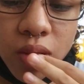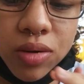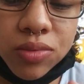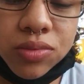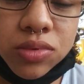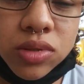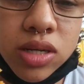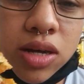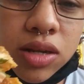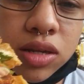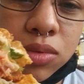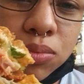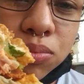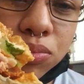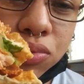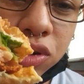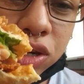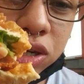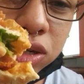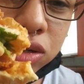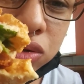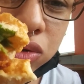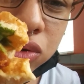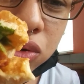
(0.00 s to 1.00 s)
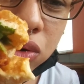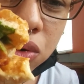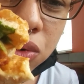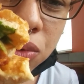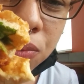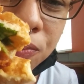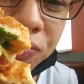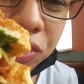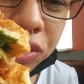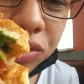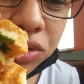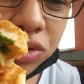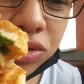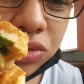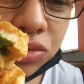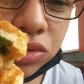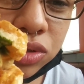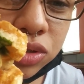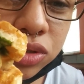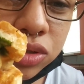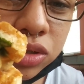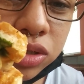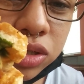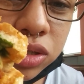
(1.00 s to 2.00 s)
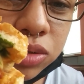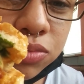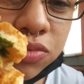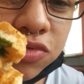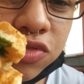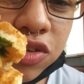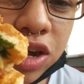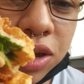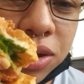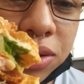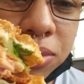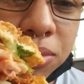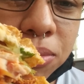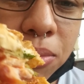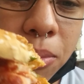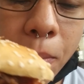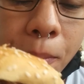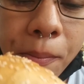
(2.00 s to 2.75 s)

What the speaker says: It's like the bread dough that they use to deep fry it.